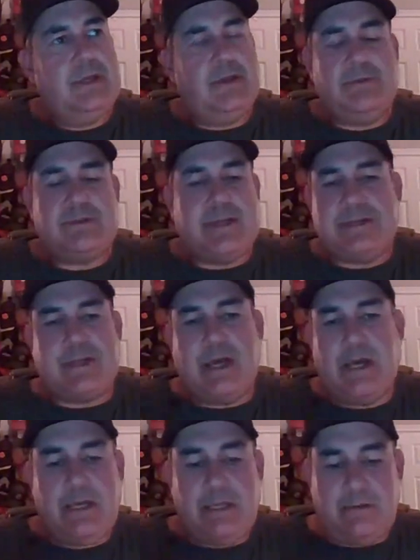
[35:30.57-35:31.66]
he was a nice
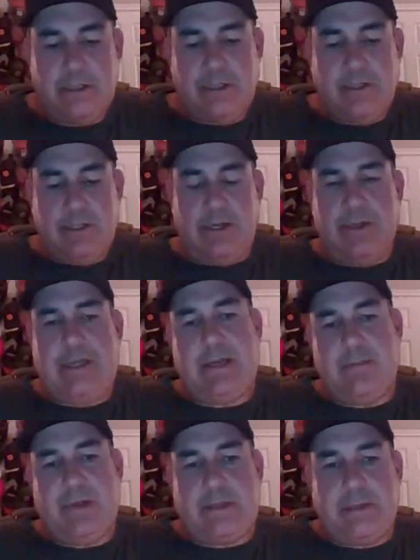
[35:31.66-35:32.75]
guy and, he kind
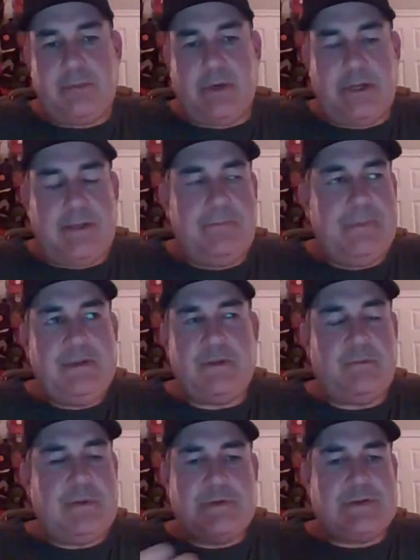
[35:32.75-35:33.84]
of picked up on it.
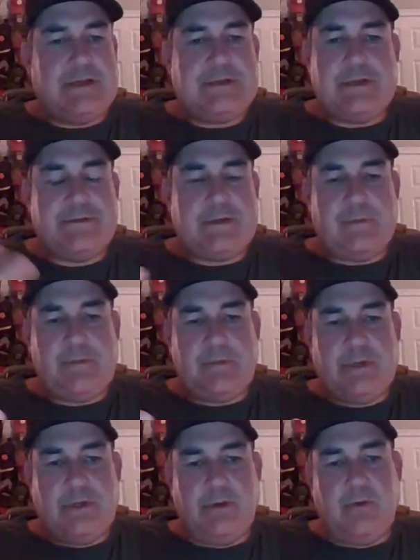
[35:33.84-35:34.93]
Some people say stuff, some people
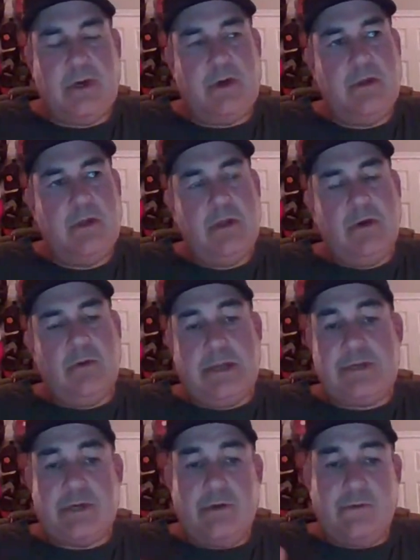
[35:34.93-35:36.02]
don't. Well, when I
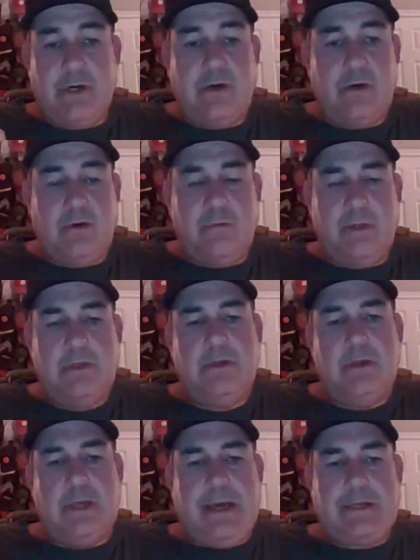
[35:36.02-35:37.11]
drove home,
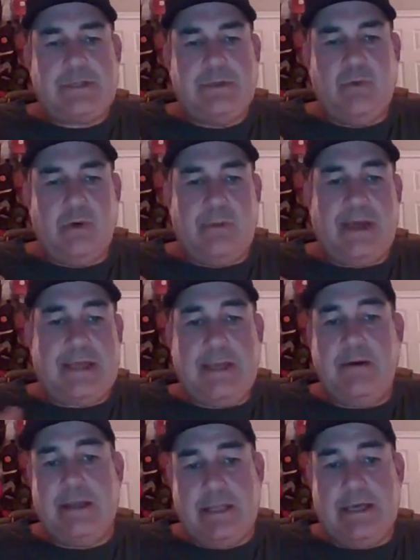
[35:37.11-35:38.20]
I actually wore my
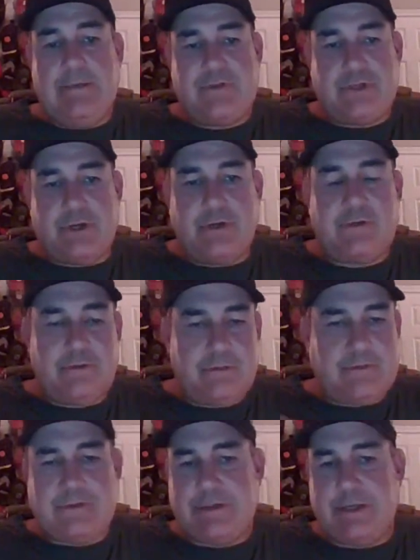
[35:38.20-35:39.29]
Carry Life shirt.
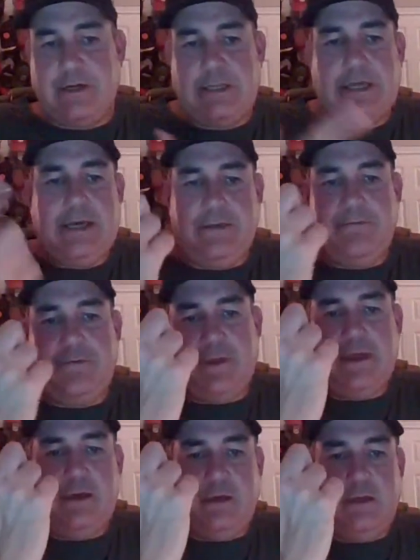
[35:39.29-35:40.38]
It says Carry Life, and
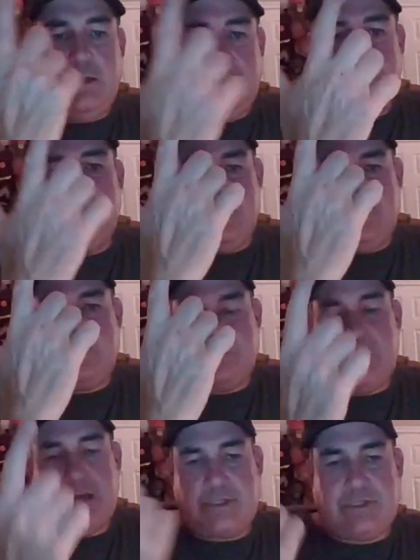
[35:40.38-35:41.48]
the L is
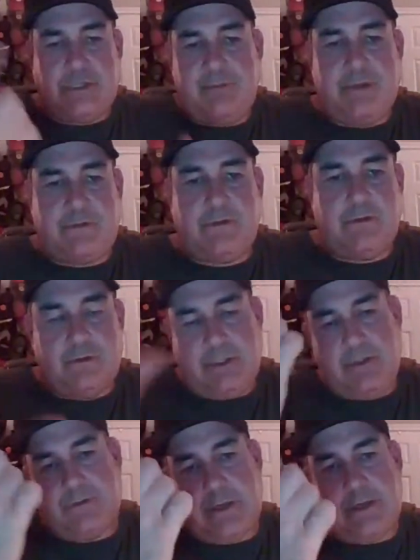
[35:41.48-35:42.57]
actually a pistol,
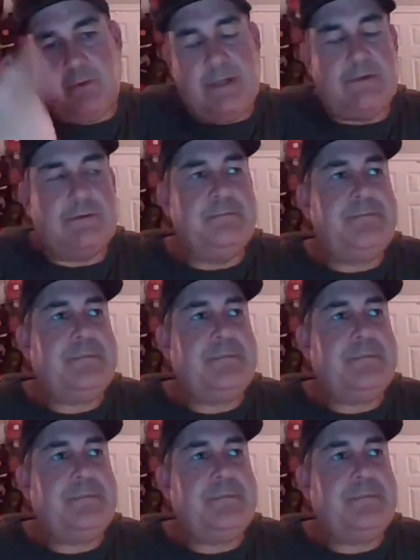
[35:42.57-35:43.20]
sideways.